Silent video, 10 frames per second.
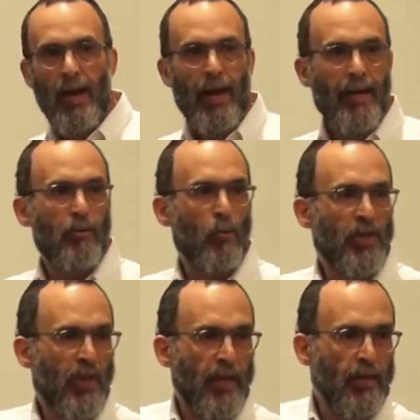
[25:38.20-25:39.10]
And
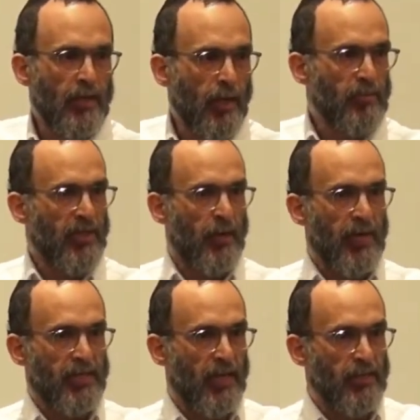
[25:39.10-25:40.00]
what they claimed in their
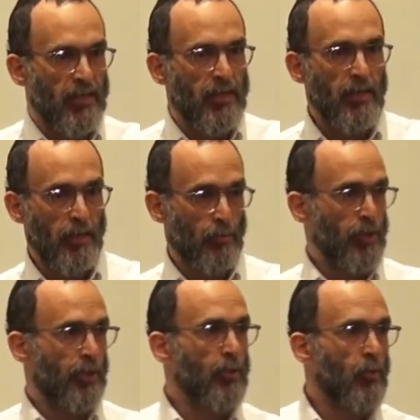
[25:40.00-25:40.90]
identity, the
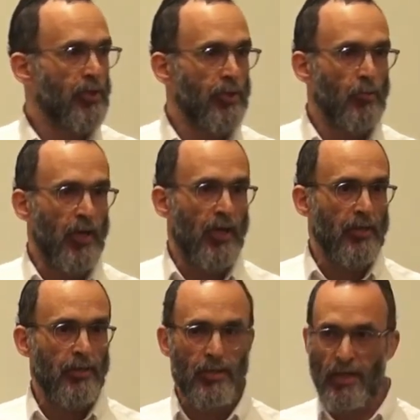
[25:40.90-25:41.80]
original question we
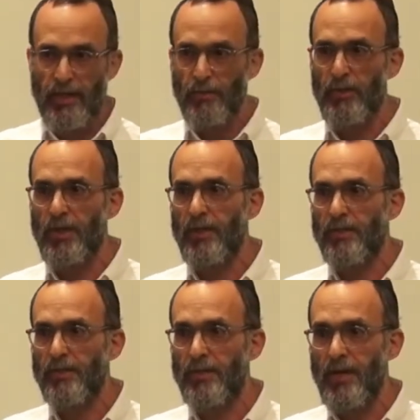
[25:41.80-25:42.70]
asked, and I'll end with
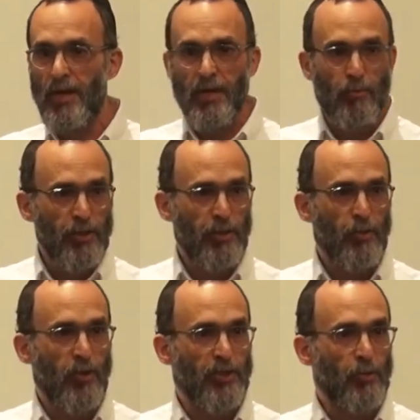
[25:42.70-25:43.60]
this, the original
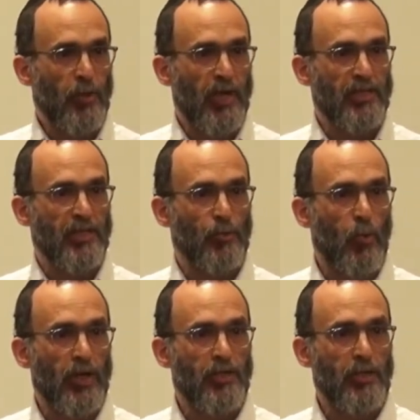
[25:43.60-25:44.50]
question we asked is,
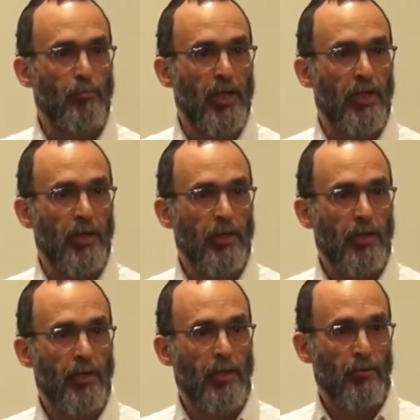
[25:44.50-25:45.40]
where's the me?
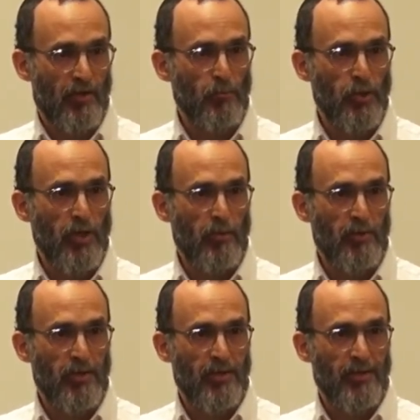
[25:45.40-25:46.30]
We have more time?